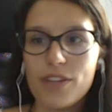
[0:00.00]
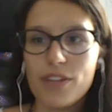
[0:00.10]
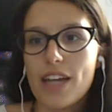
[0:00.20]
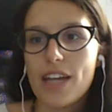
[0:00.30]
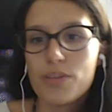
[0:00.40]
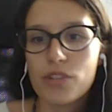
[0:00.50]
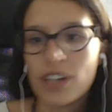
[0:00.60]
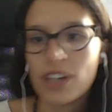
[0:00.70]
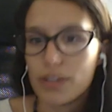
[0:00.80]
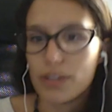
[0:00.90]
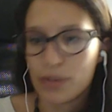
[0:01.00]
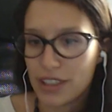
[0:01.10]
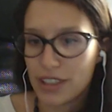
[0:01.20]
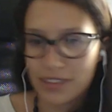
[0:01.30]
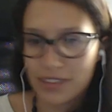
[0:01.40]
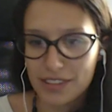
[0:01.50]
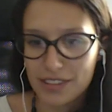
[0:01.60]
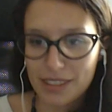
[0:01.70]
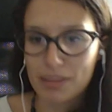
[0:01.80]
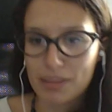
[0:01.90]
assumptions are everywhere,
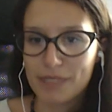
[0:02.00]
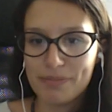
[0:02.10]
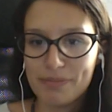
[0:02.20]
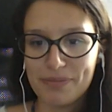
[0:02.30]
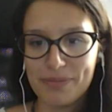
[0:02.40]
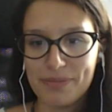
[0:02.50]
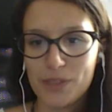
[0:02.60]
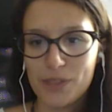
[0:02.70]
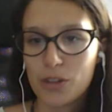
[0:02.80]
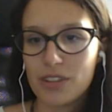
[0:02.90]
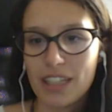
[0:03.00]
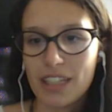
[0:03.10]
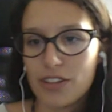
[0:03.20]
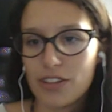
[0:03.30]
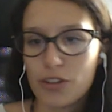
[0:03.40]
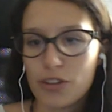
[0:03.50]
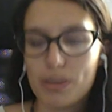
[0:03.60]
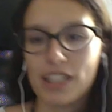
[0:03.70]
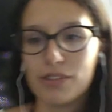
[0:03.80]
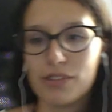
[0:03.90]
simply. So let's just be
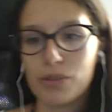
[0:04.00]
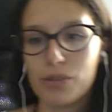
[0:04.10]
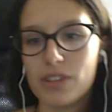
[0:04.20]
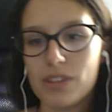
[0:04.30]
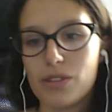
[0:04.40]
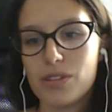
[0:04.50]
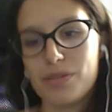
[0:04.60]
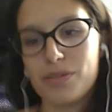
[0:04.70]
careful with those.